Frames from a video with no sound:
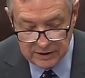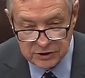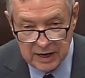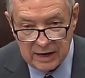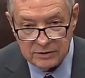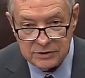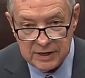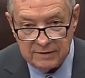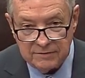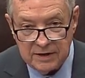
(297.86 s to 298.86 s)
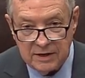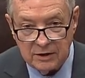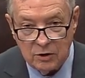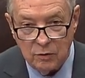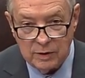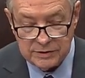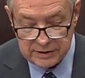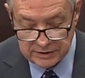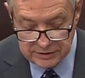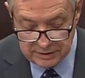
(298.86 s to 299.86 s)
and child safety can
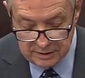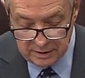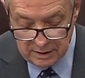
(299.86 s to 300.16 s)
coexist.